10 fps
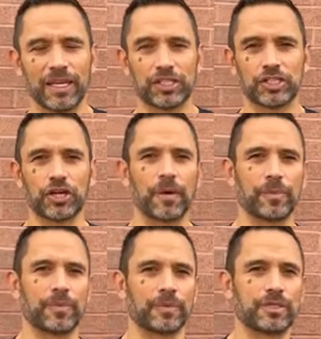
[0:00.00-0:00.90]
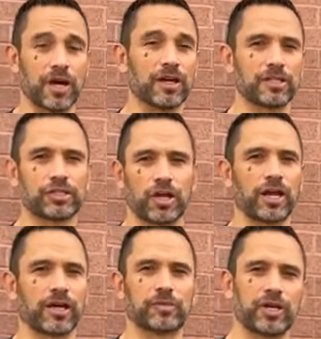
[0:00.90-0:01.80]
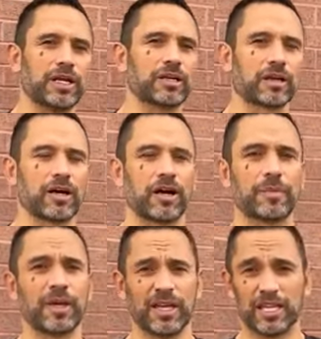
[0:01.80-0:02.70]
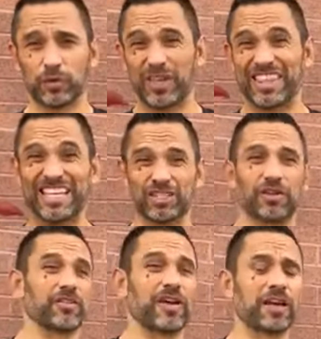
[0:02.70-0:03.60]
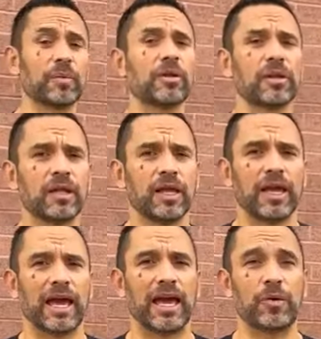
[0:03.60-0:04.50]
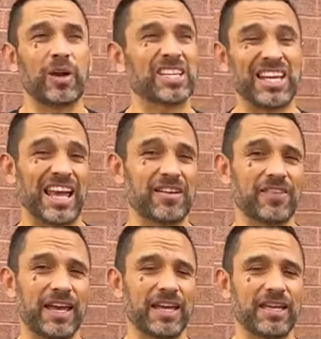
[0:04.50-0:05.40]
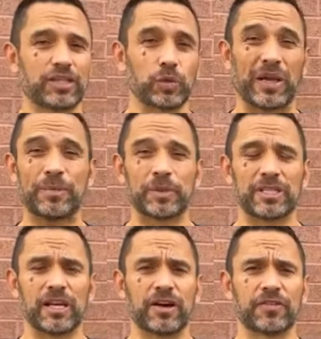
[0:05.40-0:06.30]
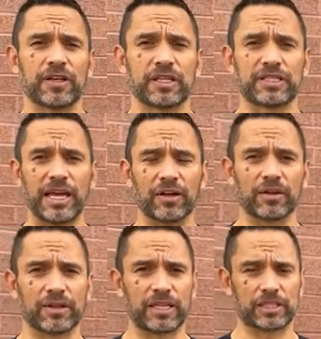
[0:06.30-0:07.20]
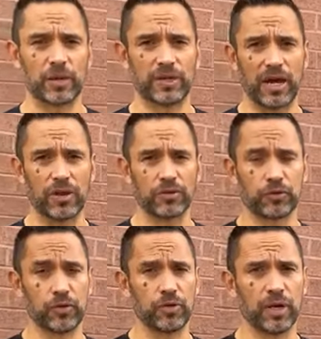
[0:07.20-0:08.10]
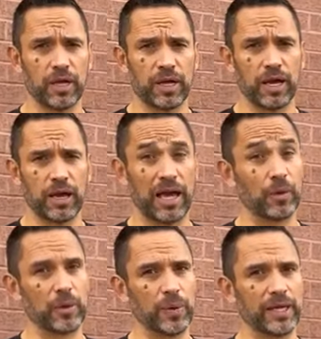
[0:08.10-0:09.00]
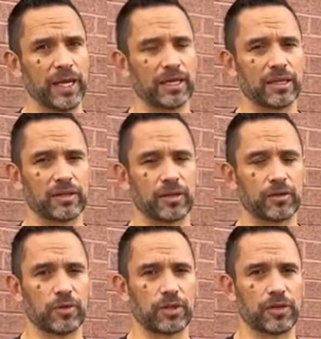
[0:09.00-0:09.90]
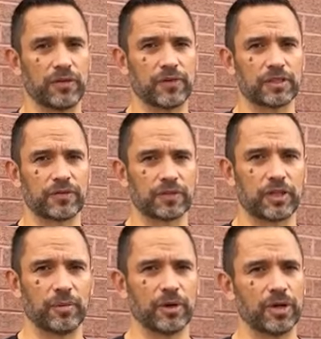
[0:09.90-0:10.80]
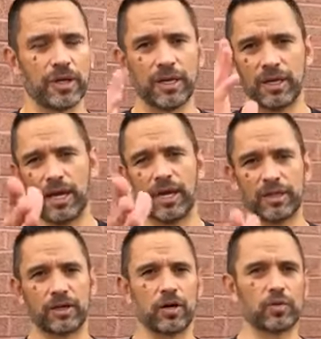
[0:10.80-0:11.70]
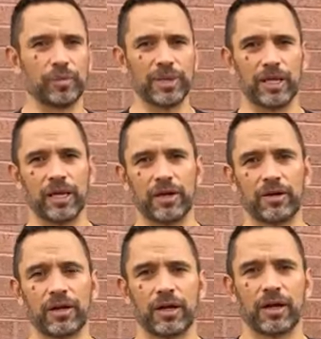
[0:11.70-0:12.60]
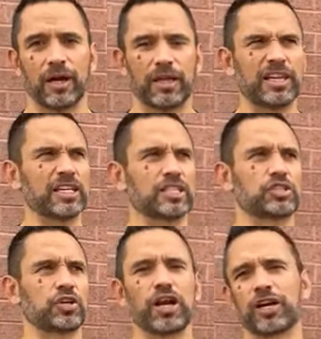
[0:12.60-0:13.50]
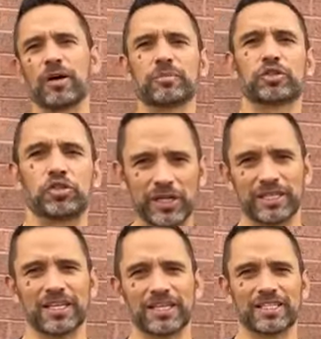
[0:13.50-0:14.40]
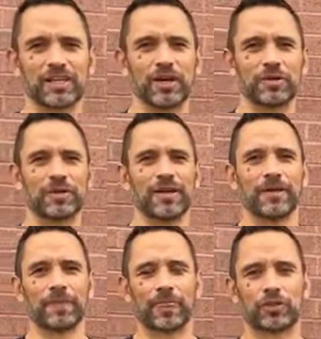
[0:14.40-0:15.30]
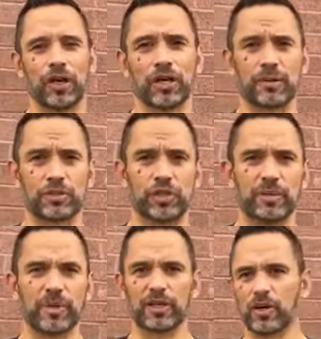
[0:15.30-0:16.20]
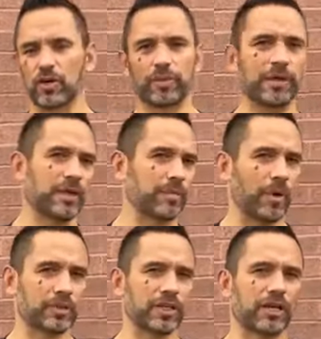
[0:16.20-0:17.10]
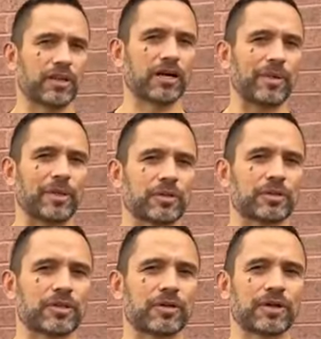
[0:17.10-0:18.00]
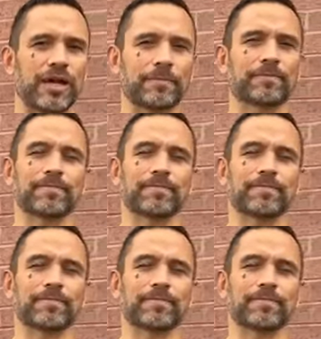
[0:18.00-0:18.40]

Again, shop dot tricom training dot com is where these are available, and we actually have a twenty percent off sale that's going now through uh, Halloween weekend, so through the thirty-first of October, and the code will be here. Uh, I think it's TRICOM TREAT is the code, TRICOM TREAT, but the code will be posted here in the comments also, okay?